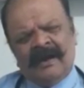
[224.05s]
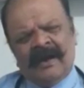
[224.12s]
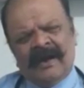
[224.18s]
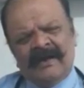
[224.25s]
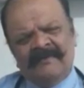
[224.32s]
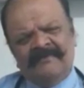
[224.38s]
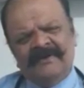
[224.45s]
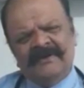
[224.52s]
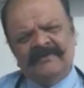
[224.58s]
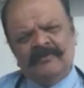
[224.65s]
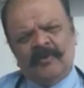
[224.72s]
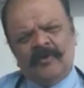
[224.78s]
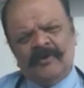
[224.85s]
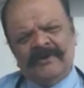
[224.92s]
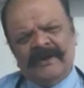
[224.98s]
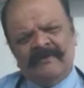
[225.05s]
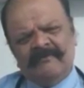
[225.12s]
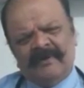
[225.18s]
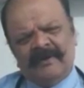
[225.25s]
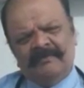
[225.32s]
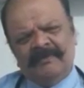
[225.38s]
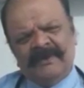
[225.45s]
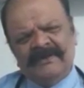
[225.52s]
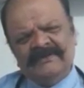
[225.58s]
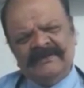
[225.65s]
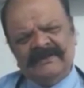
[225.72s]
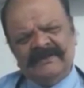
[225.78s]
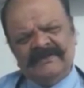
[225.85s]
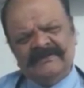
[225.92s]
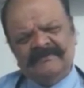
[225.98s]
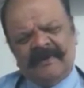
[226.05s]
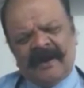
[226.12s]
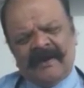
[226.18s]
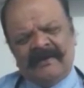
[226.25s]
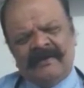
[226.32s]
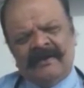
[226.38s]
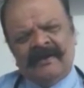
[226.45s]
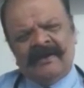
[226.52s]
and if it is more than one place, it is vyan.